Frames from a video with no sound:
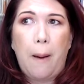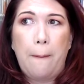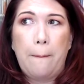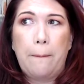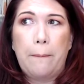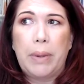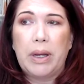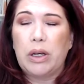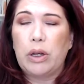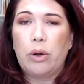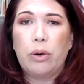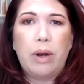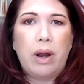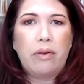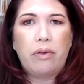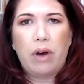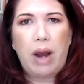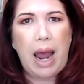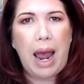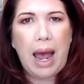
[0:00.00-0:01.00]
But you
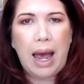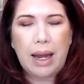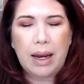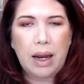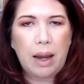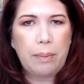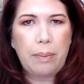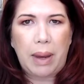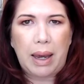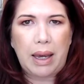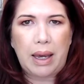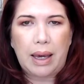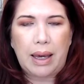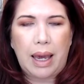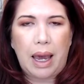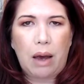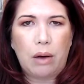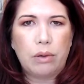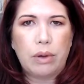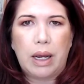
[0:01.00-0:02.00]
never had a bank
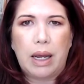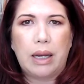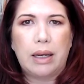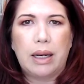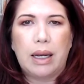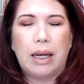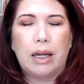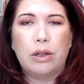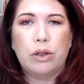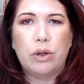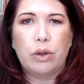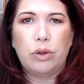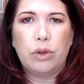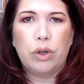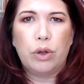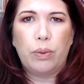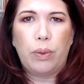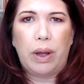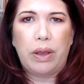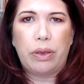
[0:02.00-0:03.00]
account ending in
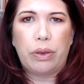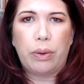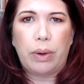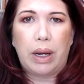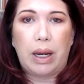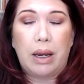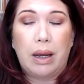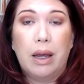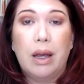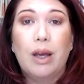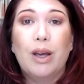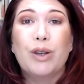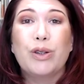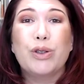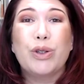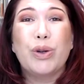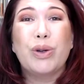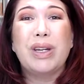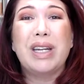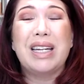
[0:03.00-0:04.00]
2213.
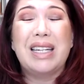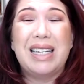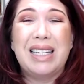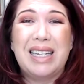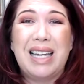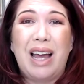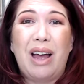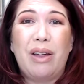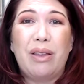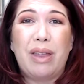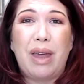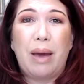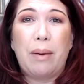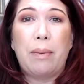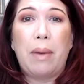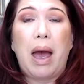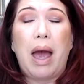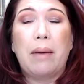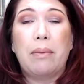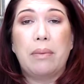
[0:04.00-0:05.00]
So you need to tell
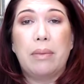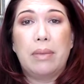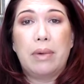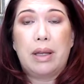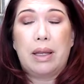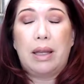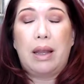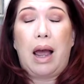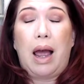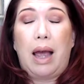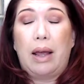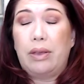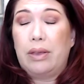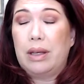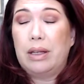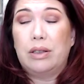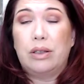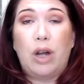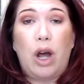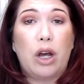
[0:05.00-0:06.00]
them,
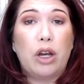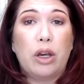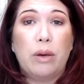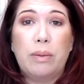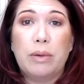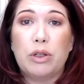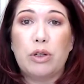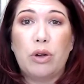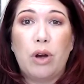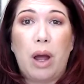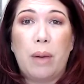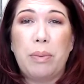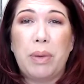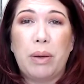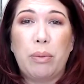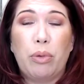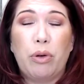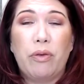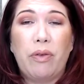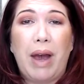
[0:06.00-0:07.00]
these documents are not
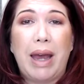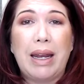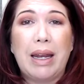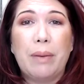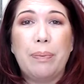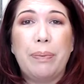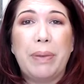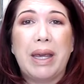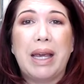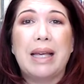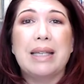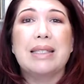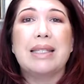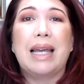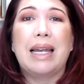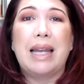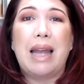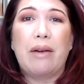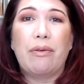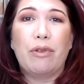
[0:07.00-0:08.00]
being provided because
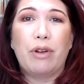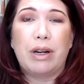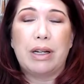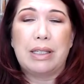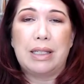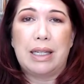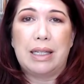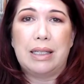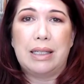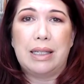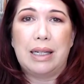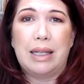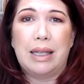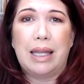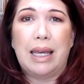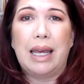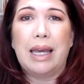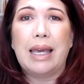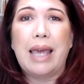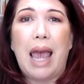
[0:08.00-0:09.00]
they never existed.
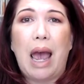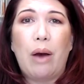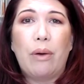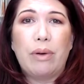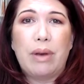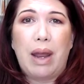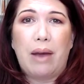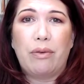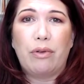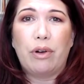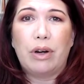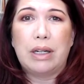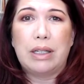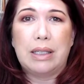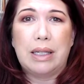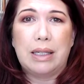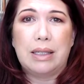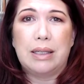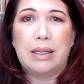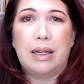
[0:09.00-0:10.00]
The account never
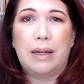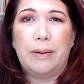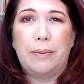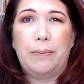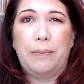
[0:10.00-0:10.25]
existed.